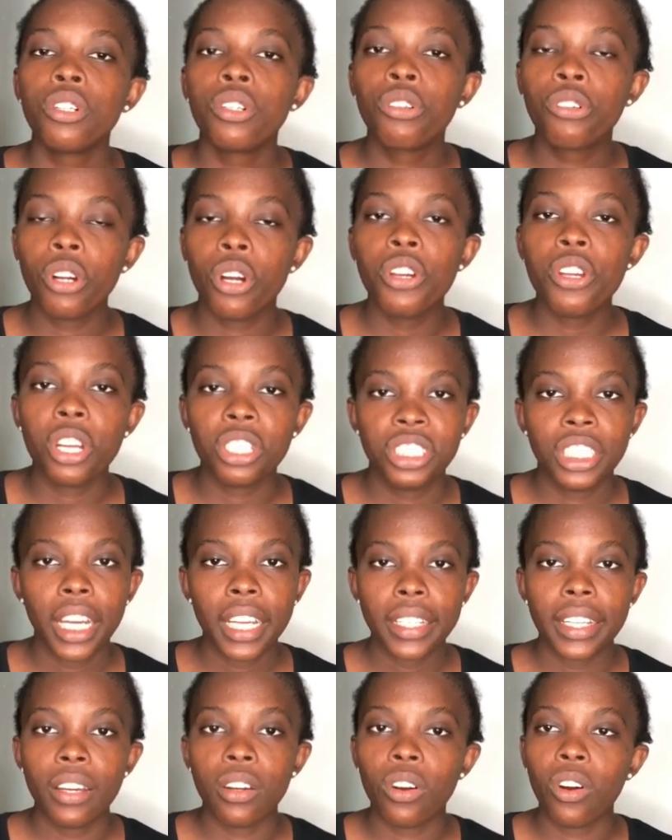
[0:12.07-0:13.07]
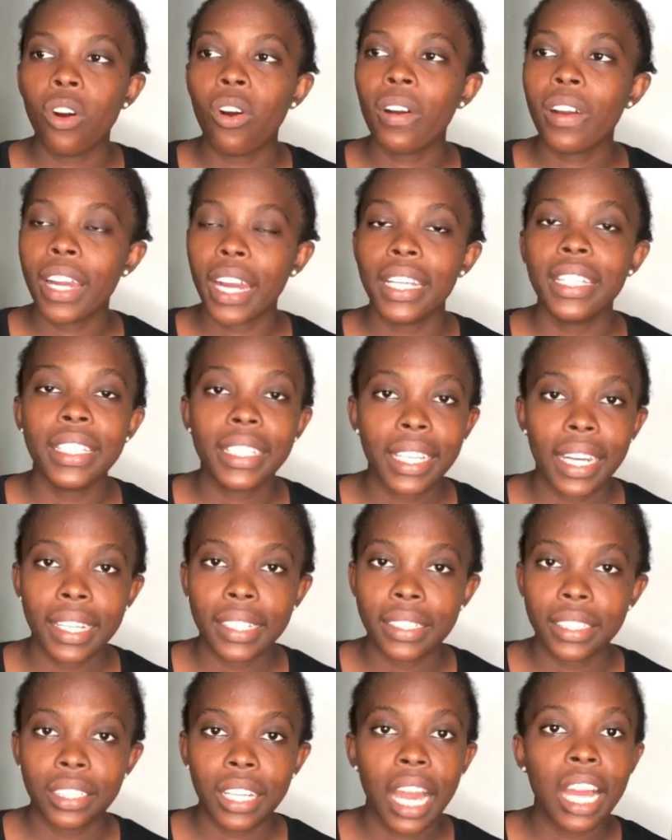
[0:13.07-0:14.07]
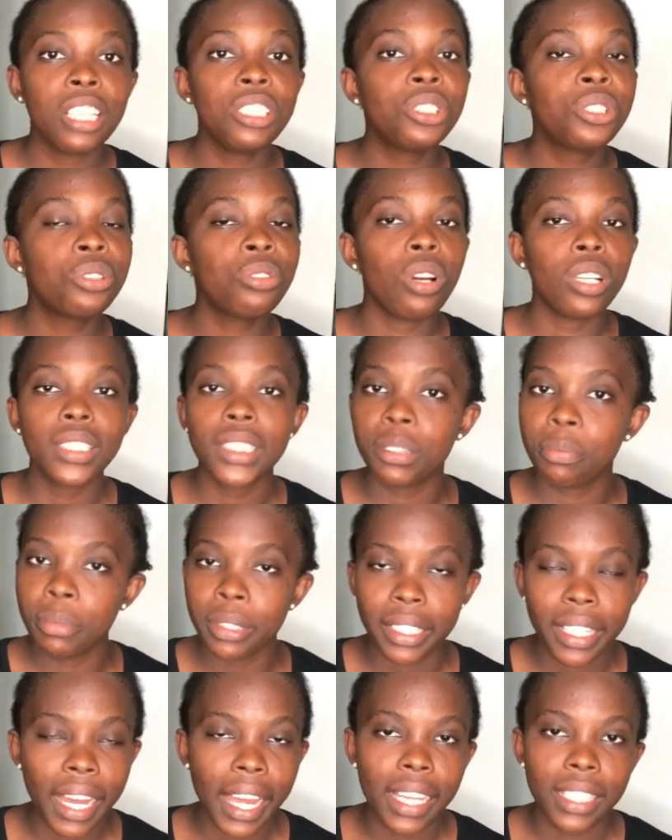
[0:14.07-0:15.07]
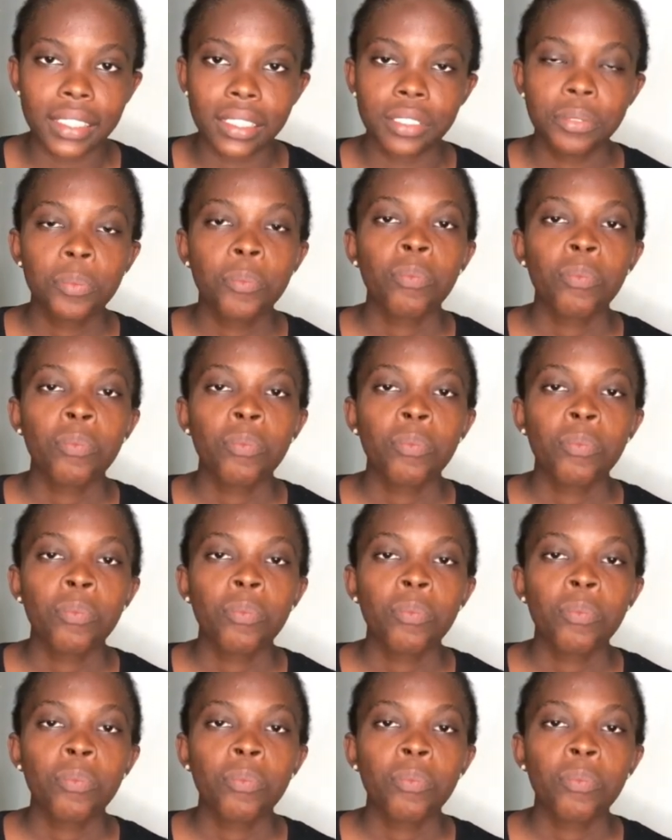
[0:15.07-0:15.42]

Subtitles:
grow your channel organically, and trust me guys,